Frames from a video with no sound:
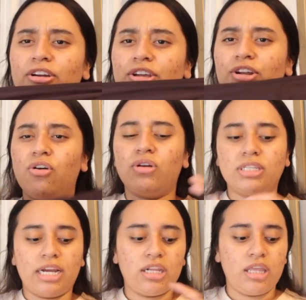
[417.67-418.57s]
you know,
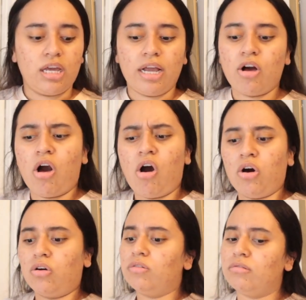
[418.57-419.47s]
because I think I got
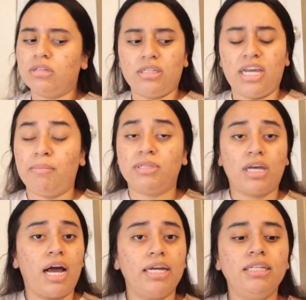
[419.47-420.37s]
all the same
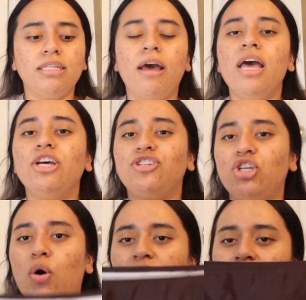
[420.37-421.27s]
size.
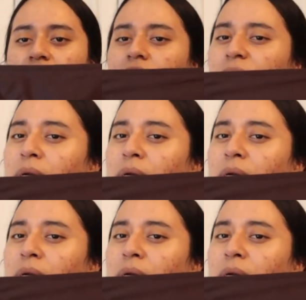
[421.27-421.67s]
So I feel like they could have